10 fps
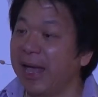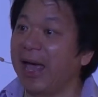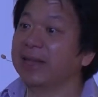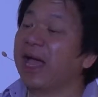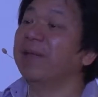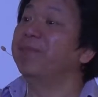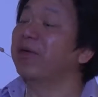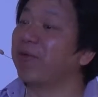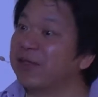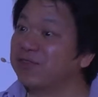and then be
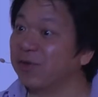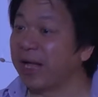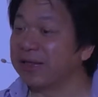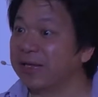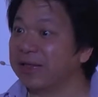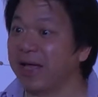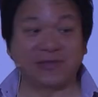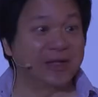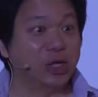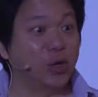resurrected
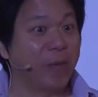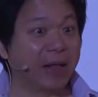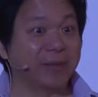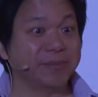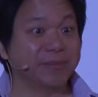as the new man.